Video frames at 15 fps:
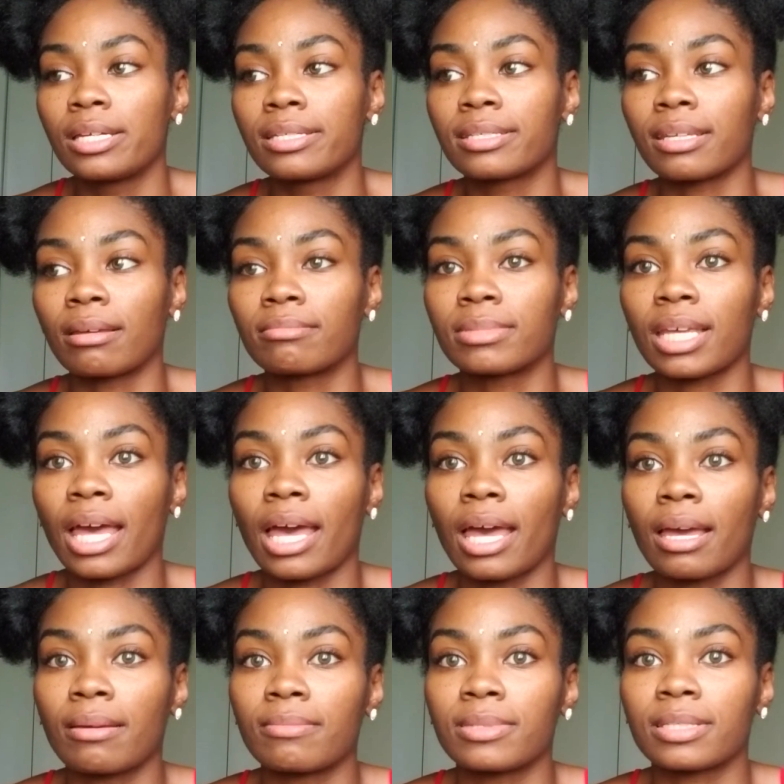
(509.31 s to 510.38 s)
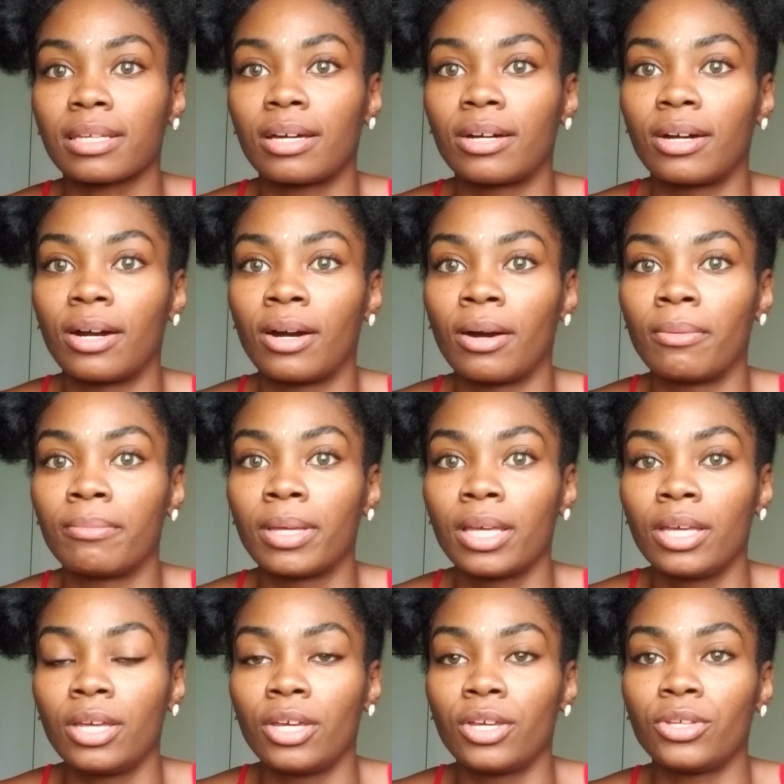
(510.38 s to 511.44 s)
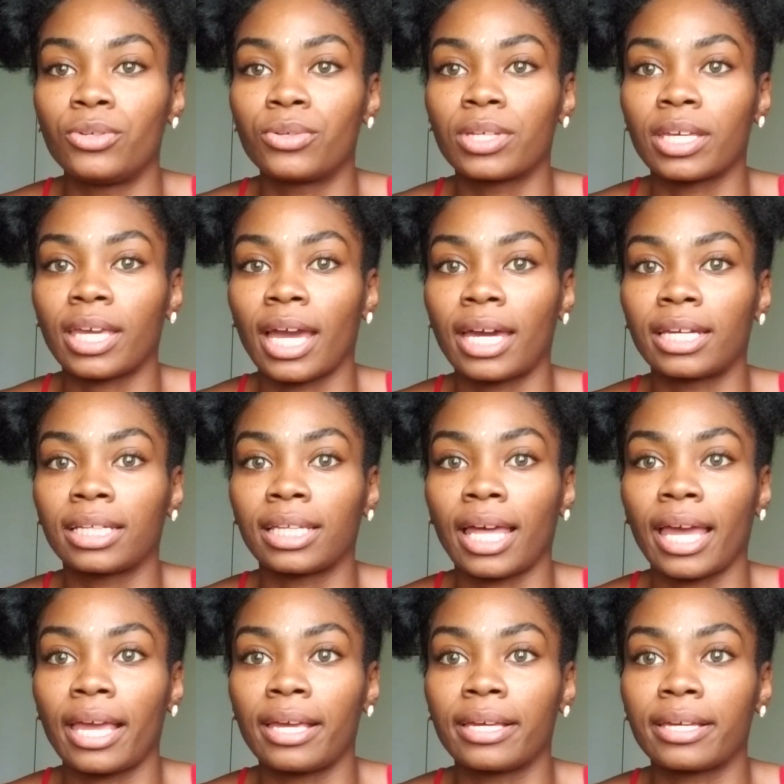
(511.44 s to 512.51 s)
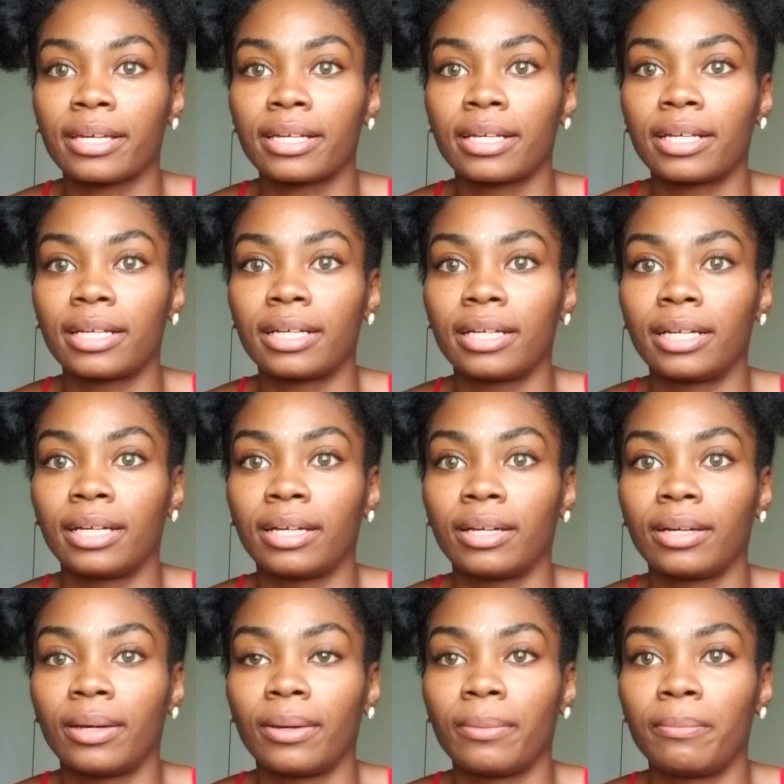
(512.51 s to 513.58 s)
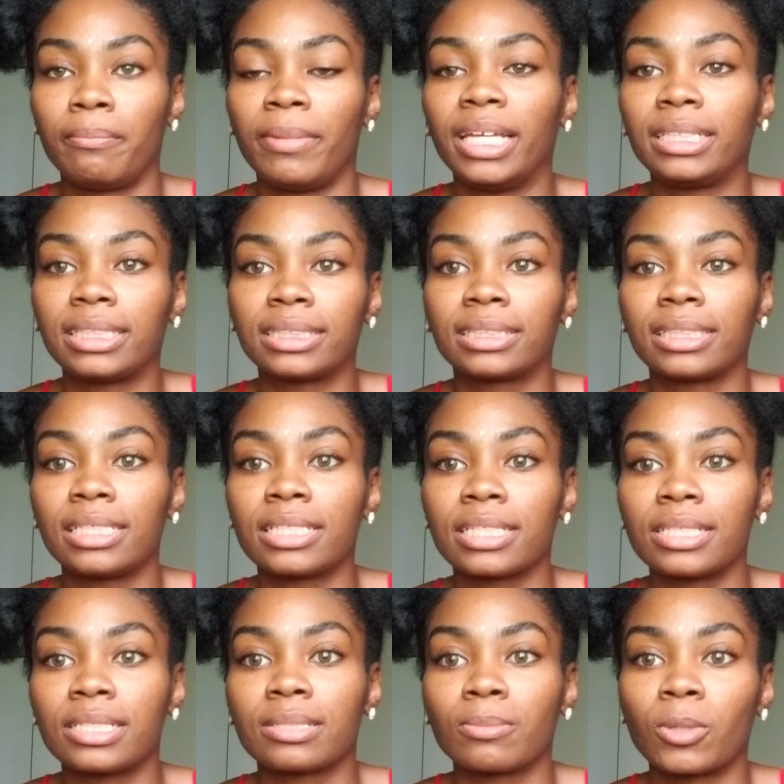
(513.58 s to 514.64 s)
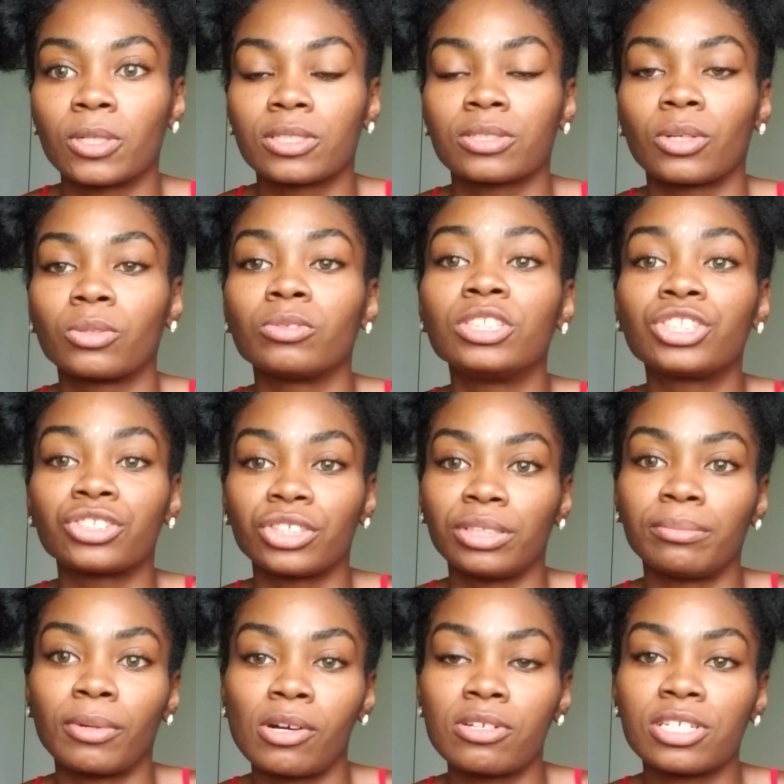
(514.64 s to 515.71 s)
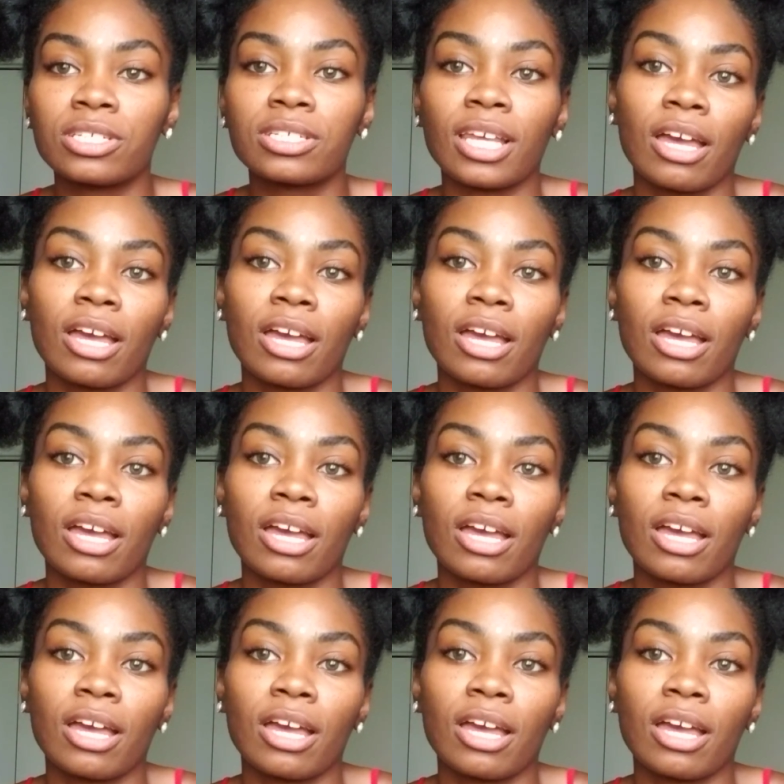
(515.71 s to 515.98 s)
Sometimes you could kind of like make decisions more so with your emotions.